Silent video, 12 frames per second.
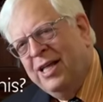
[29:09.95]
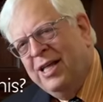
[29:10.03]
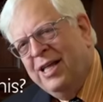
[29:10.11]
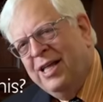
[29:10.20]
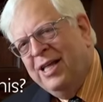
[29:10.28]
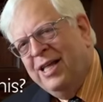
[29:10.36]

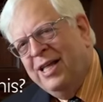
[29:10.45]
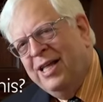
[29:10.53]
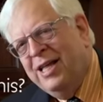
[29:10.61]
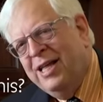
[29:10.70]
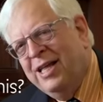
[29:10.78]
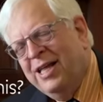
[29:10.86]

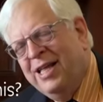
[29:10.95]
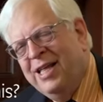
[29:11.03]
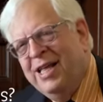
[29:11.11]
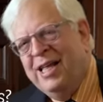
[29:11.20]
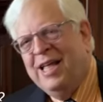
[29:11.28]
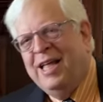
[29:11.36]

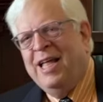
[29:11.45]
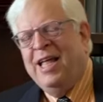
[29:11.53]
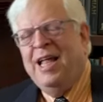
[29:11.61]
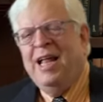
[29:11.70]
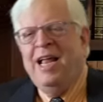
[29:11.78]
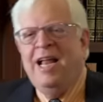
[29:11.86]

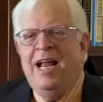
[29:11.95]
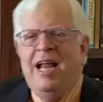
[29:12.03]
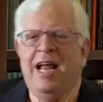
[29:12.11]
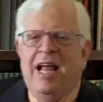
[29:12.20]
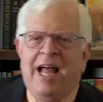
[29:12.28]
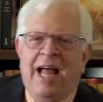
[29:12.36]

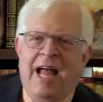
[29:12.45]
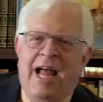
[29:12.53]
(no one is talking)